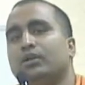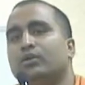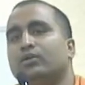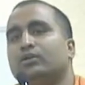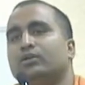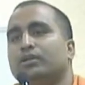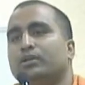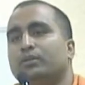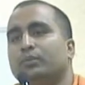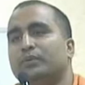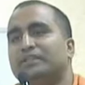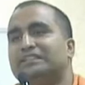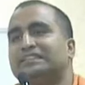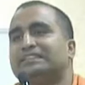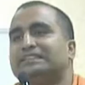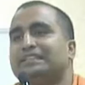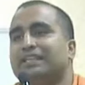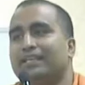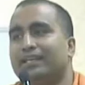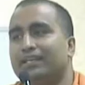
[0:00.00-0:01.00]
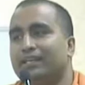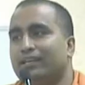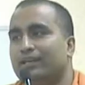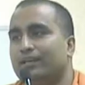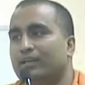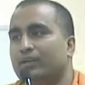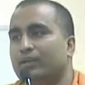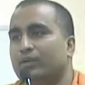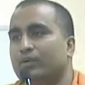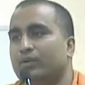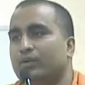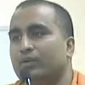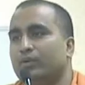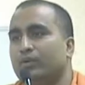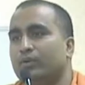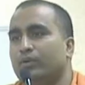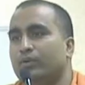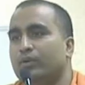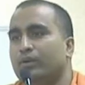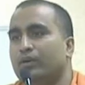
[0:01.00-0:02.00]
we see
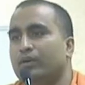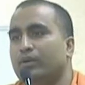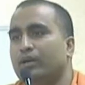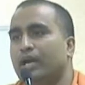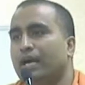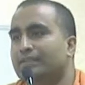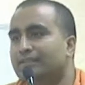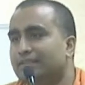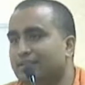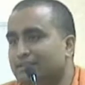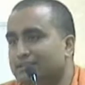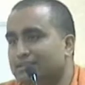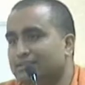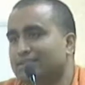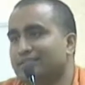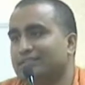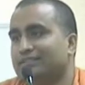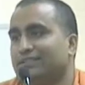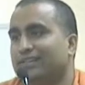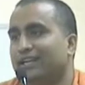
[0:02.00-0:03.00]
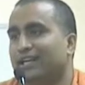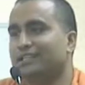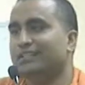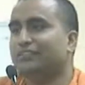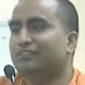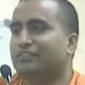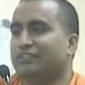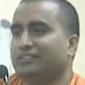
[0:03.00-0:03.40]
others, other faces.